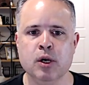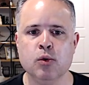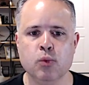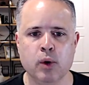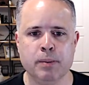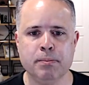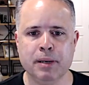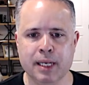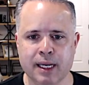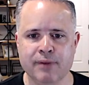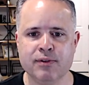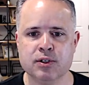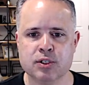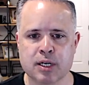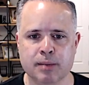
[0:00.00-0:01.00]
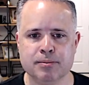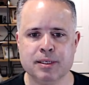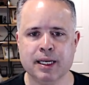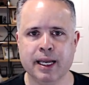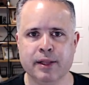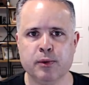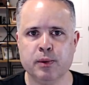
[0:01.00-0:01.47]
when believers come
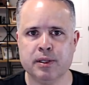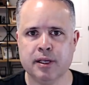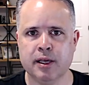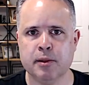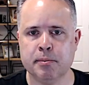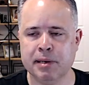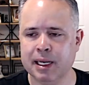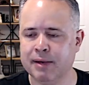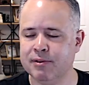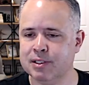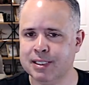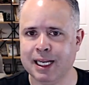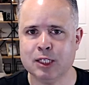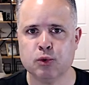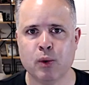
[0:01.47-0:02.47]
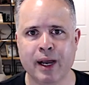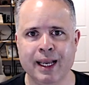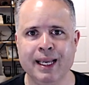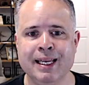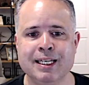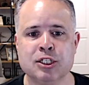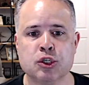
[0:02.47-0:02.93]
together with other believers. That's why
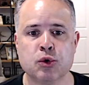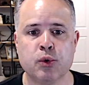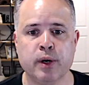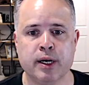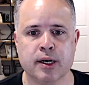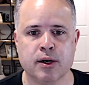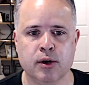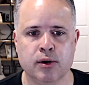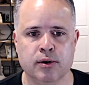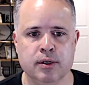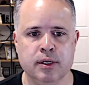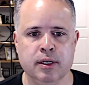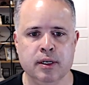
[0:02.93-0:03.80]
it is critical